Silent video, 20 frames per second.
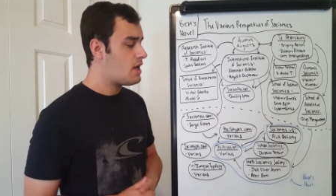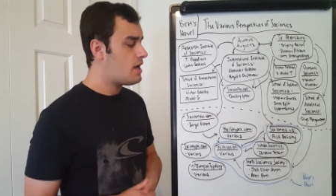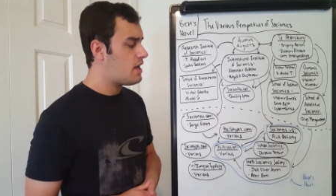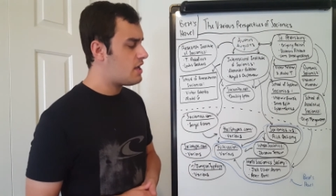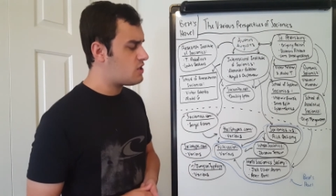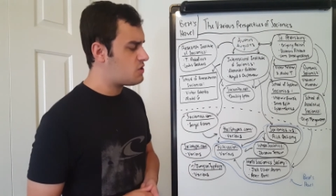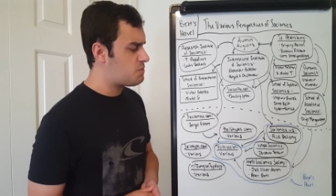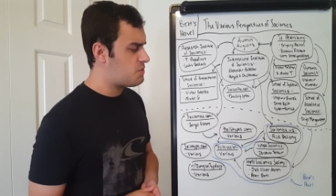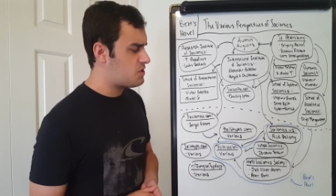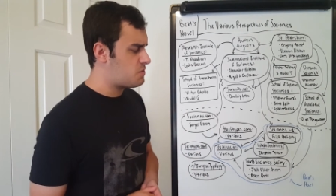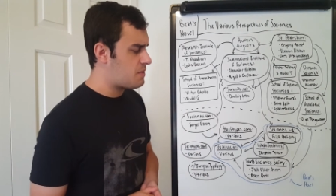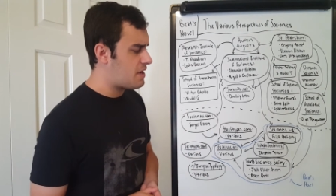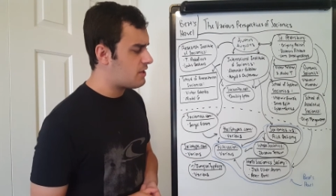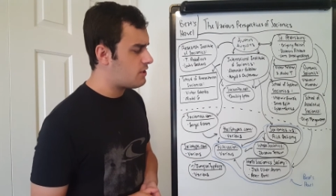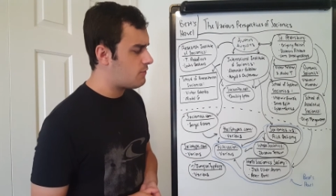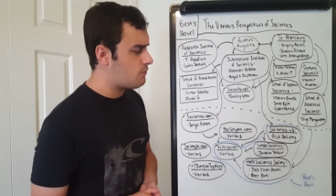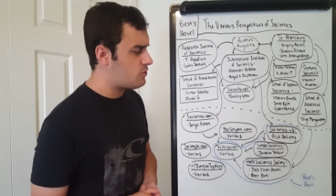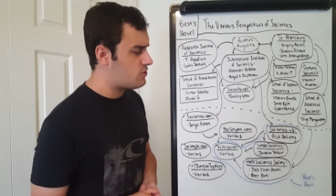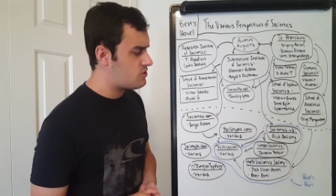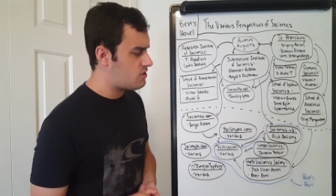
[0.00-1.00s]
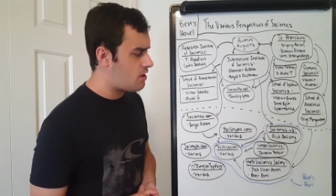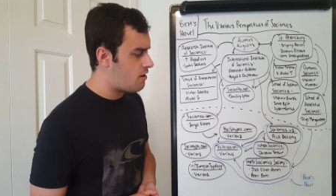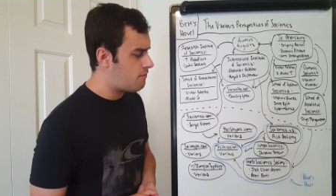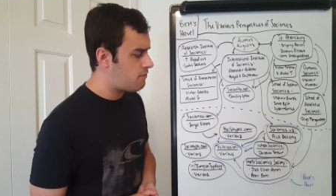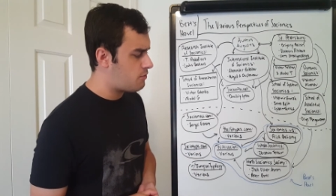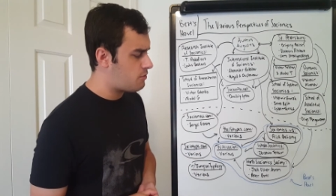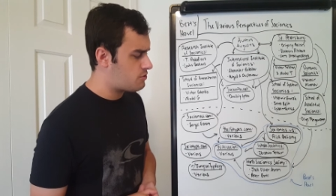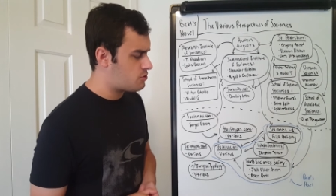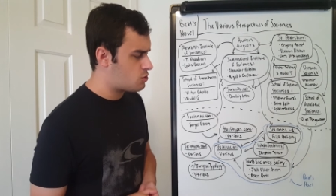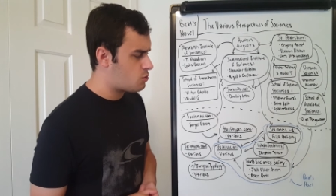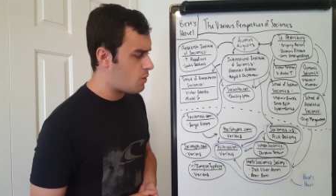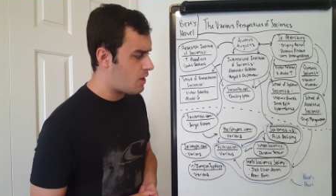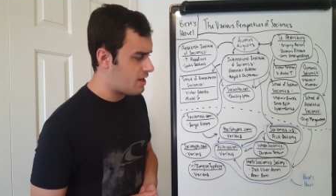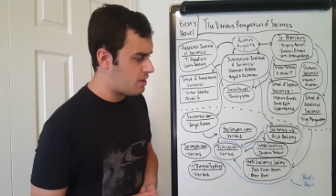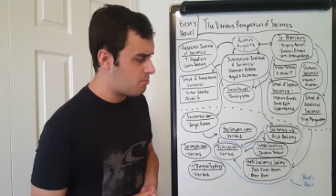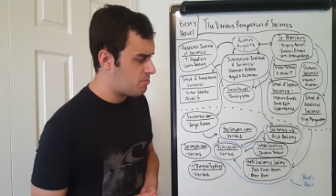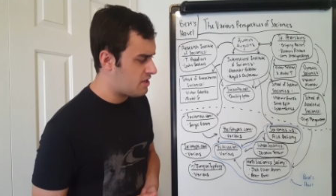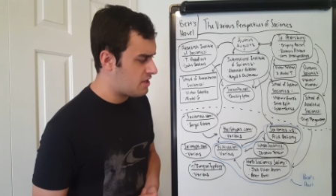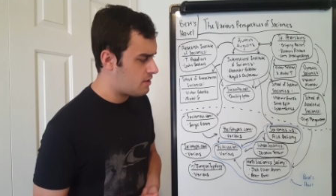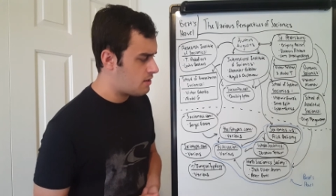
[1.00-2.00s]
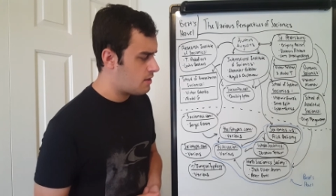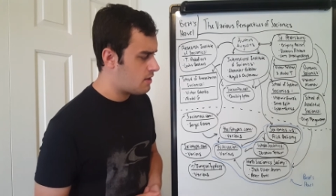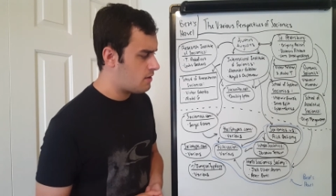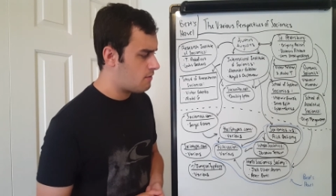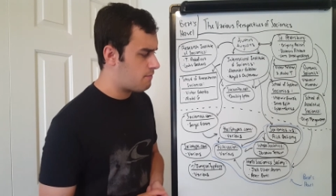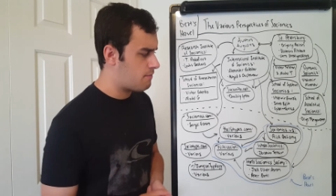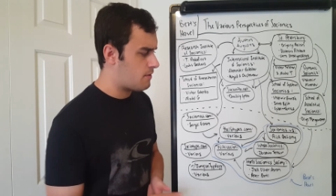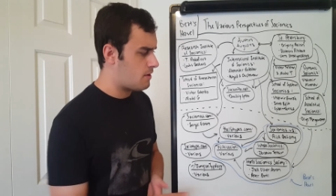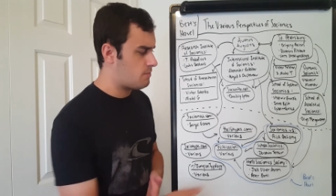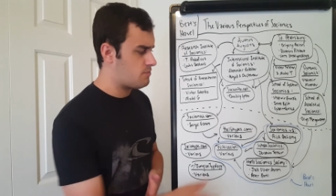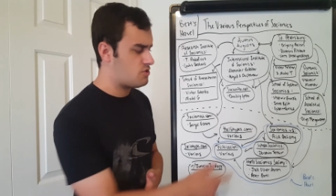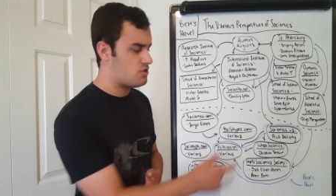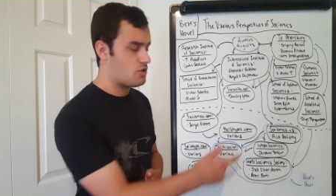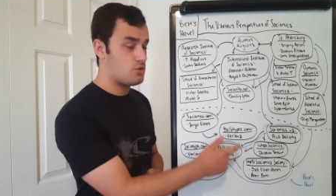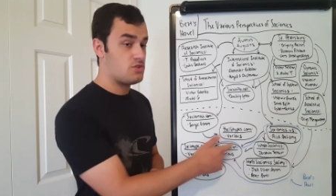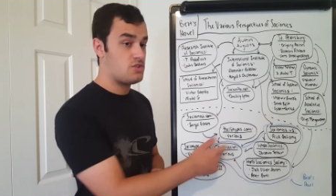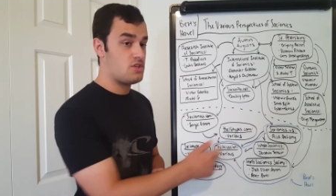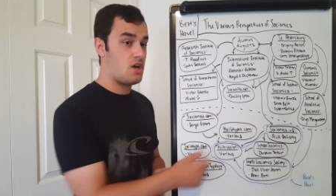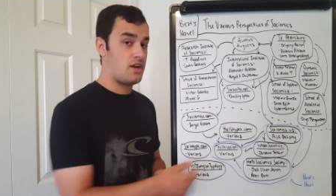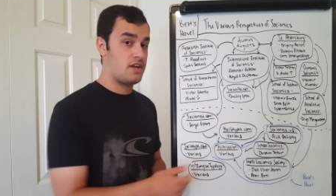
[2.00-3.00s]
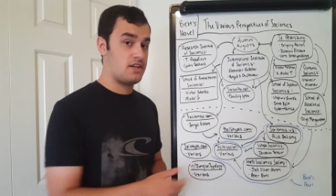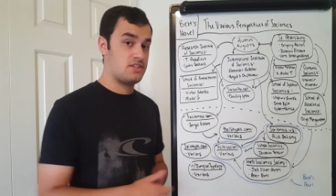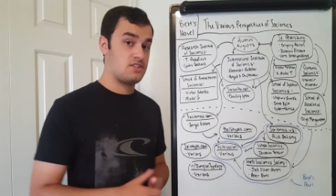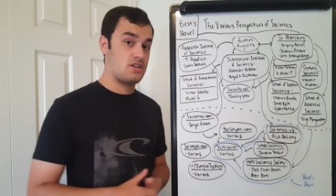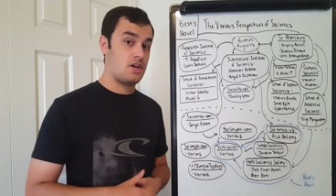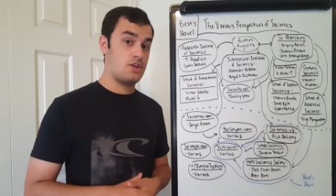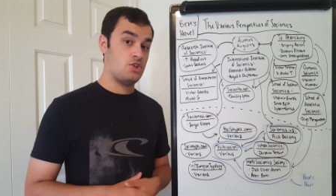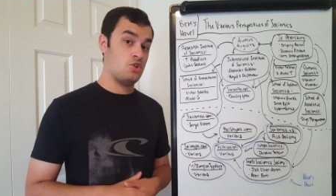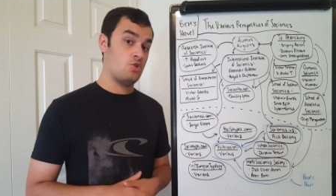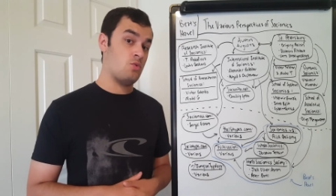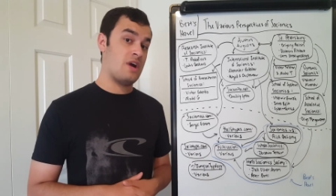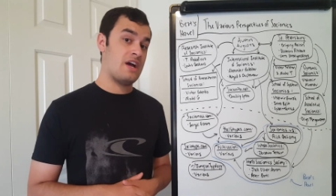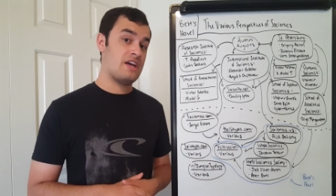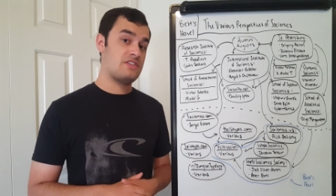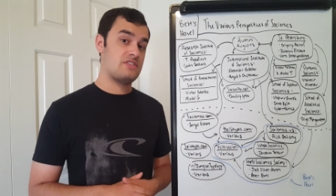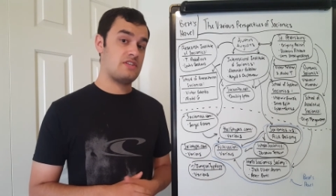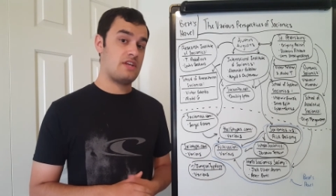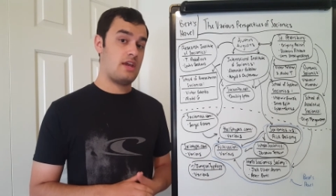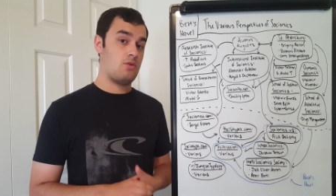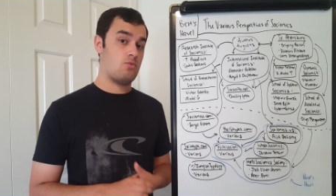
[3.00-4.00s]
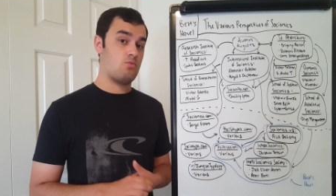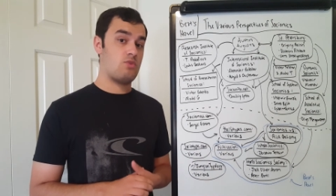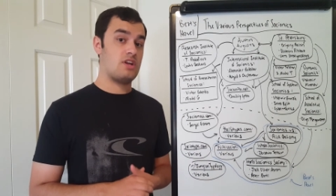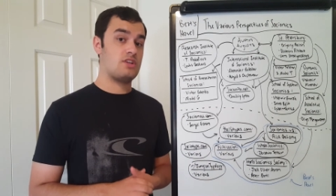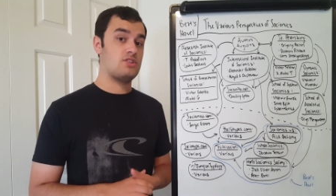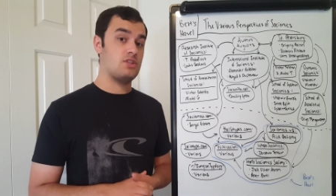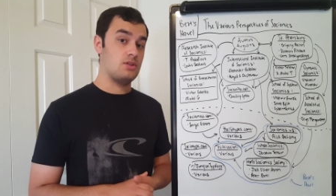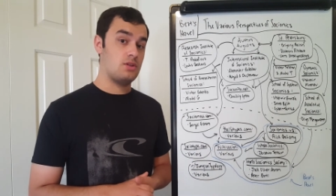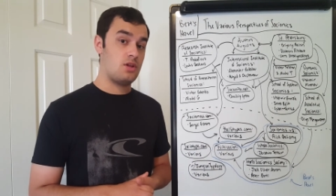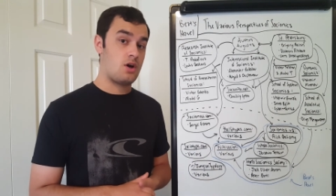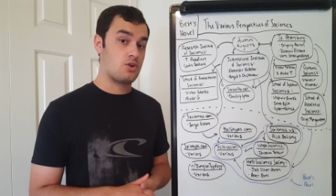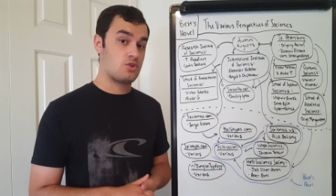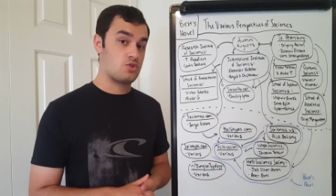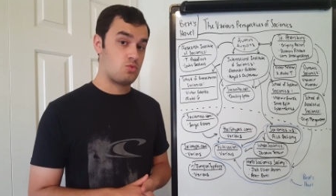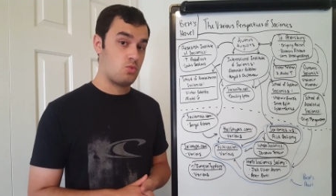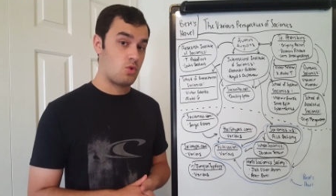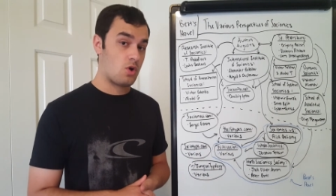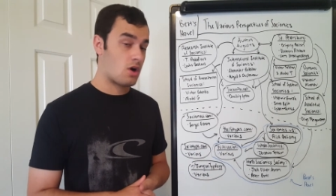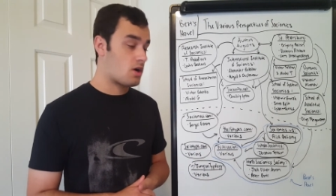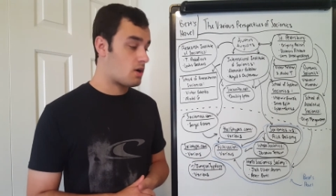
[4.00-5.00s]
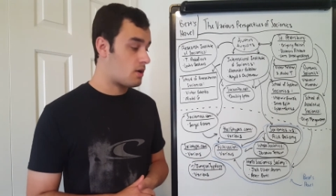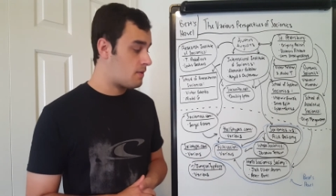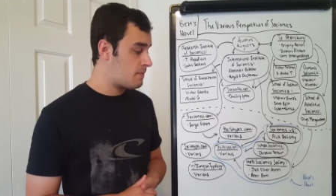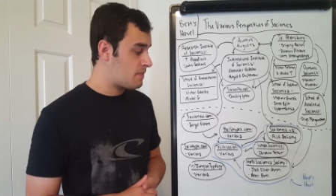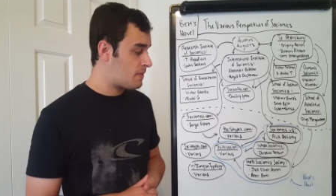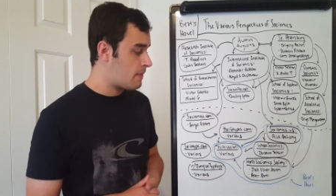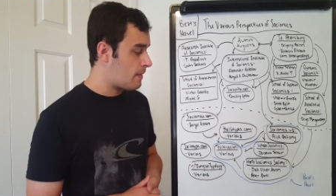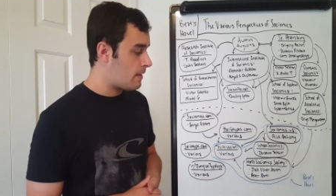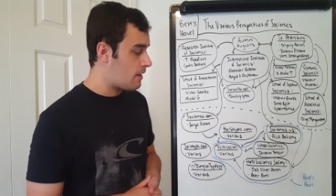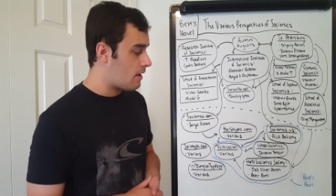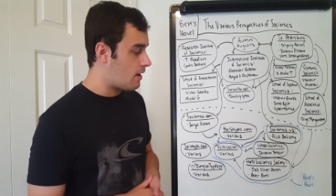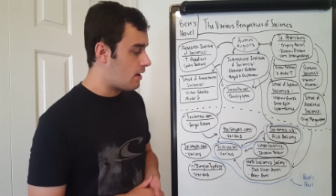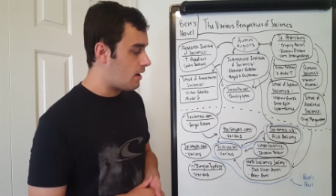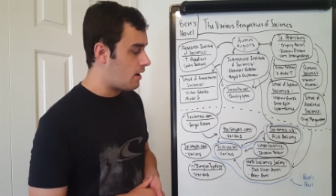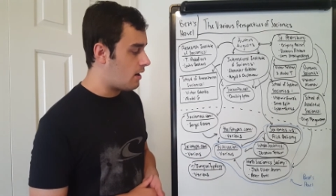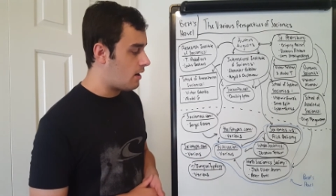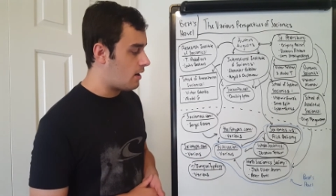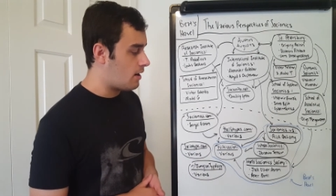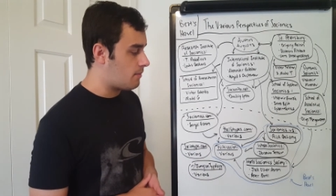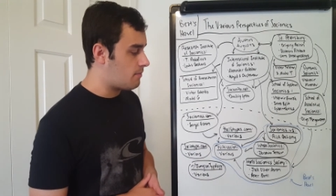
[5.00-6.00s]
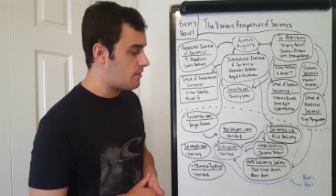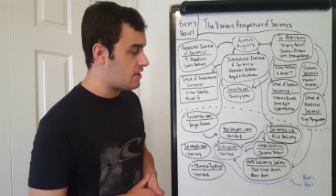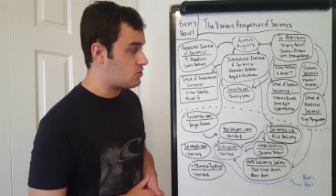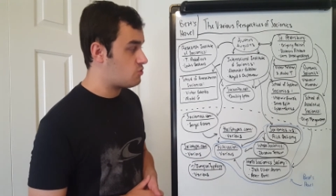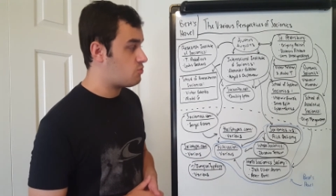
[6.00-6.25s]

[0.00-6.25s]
His perspective was influenced quite a bit from Socionics.us and Rick Delong's work, as